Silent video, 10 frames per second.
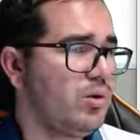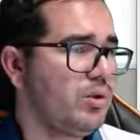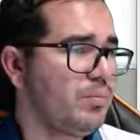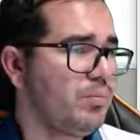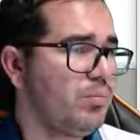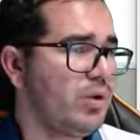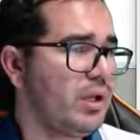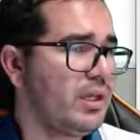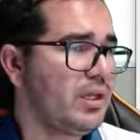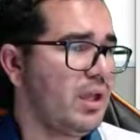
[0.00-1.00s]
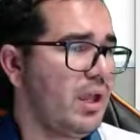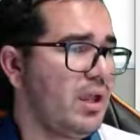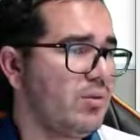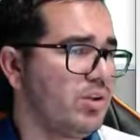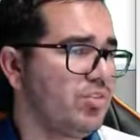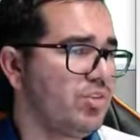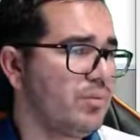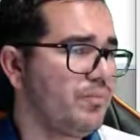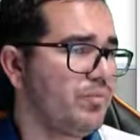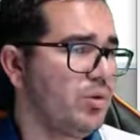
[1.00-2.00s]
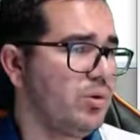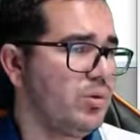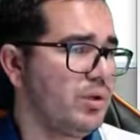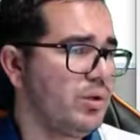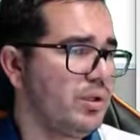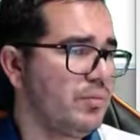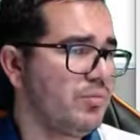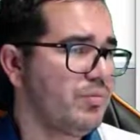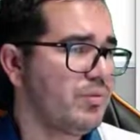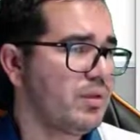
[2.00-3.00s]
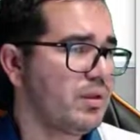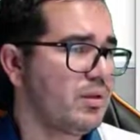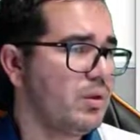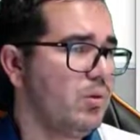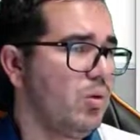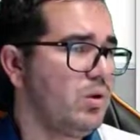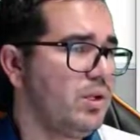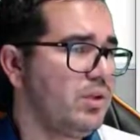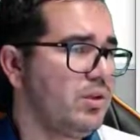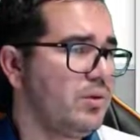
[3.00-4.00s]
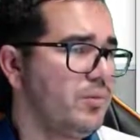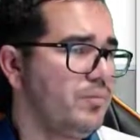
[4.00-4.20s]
gonna put like English. So we're gonna double click here,